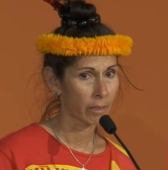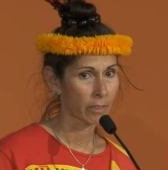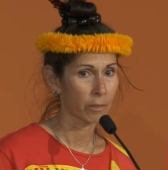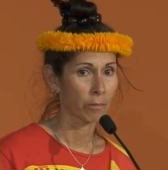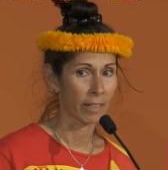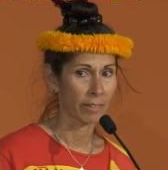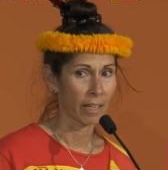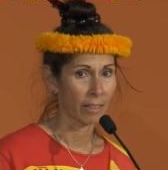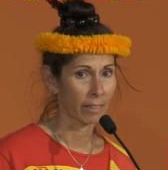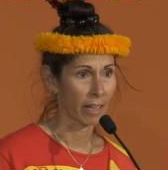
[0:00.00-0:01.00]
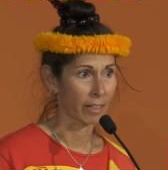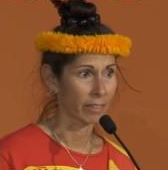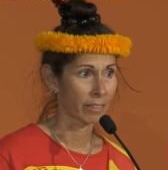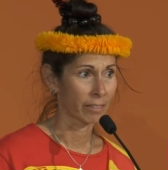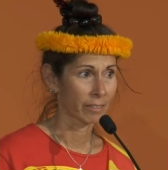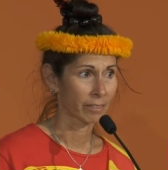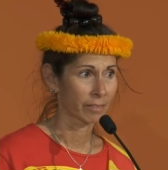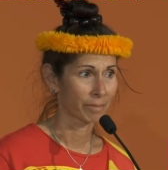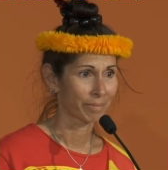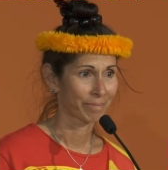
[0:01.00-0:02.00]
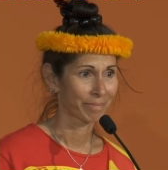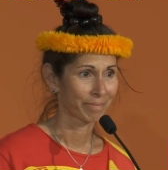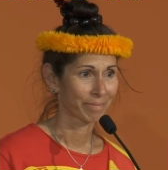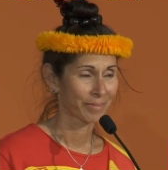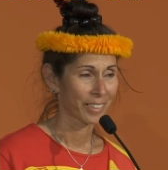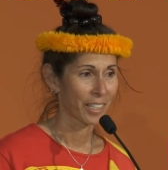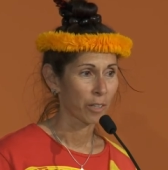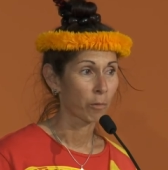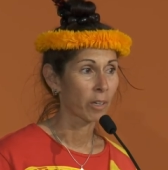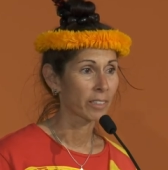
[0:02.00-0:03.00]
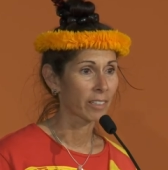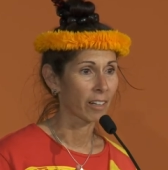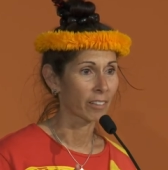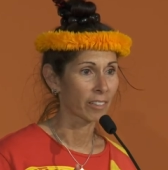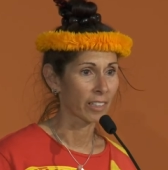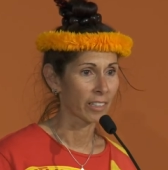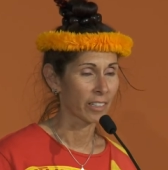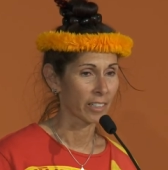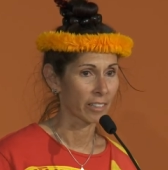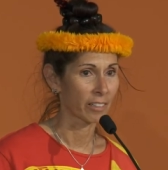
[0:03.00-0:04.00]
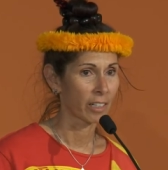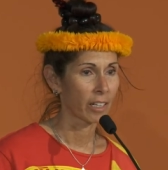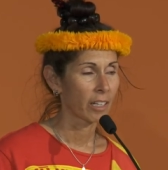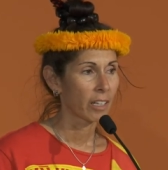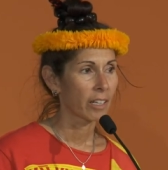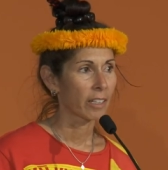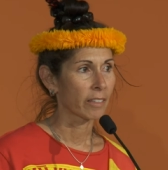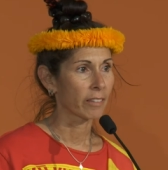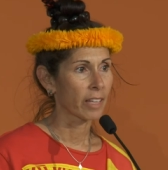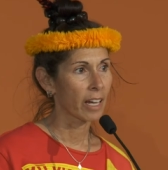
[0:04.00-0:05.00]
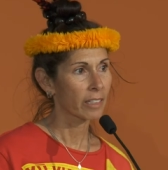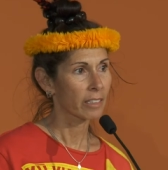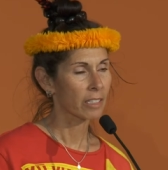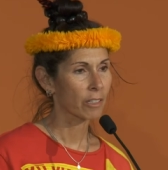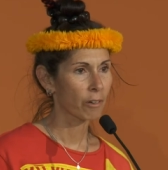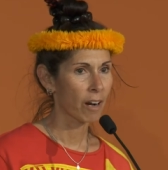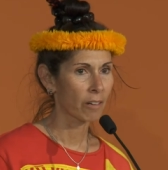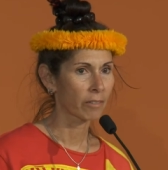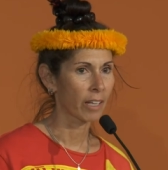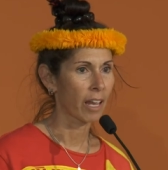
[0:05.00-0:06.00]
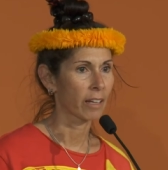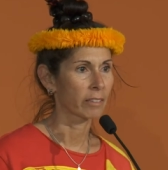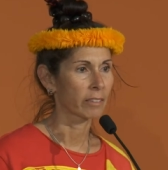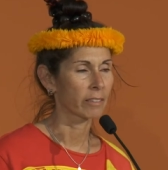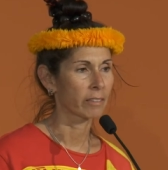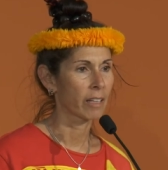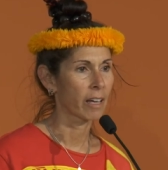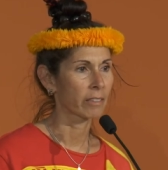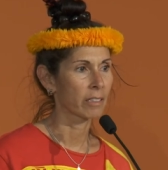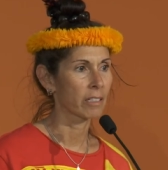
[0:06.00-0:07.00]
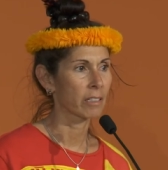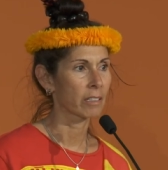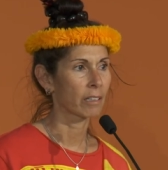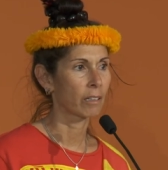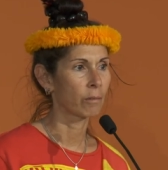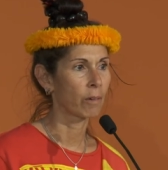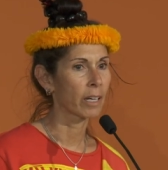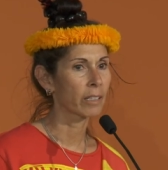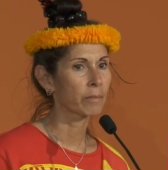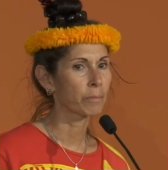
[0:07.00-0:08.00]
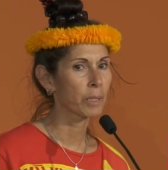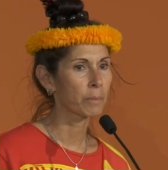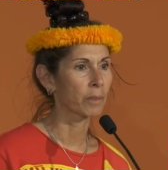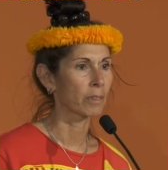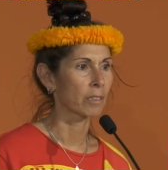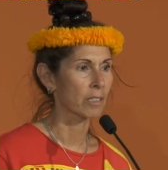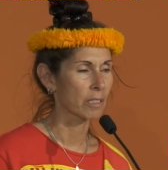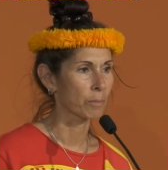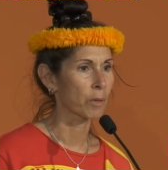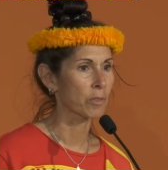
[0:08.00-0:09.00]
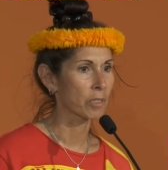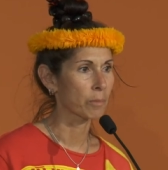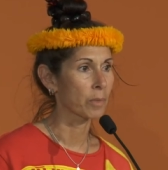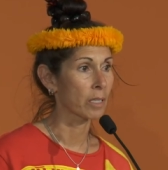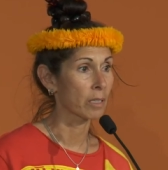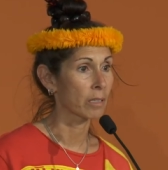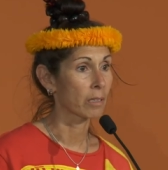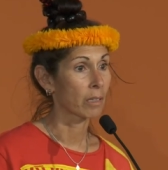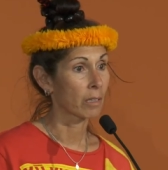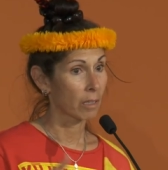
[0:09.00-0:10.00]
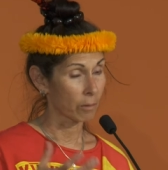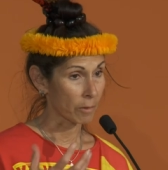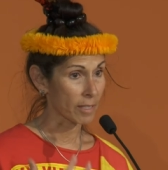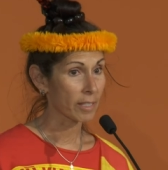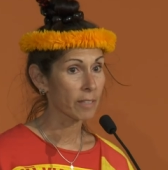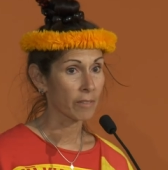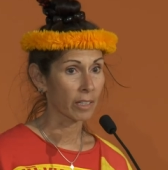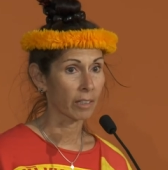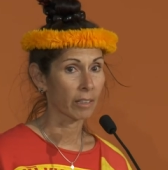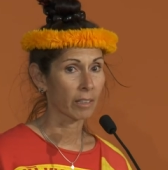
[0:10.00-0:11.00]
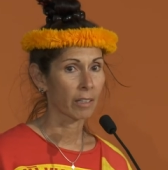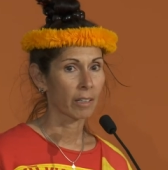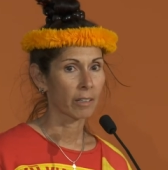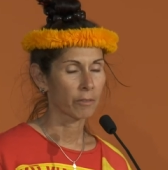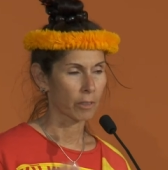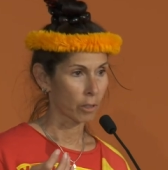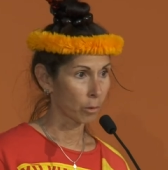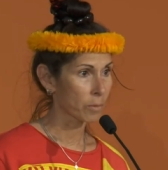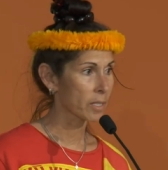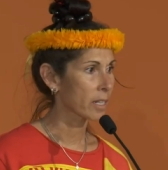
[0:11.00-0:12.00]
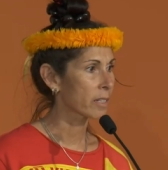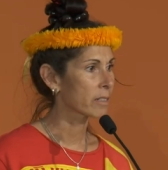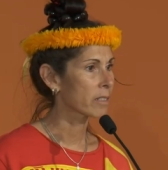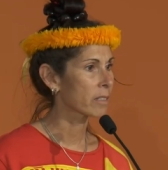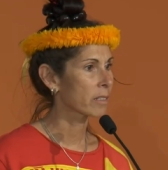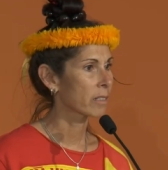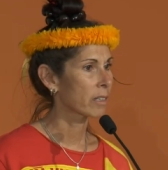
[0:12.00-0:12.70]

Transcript: to rent that land. $1 a year. And that is crown land that the Hawaiian people are supposed to be receiving for homesteads,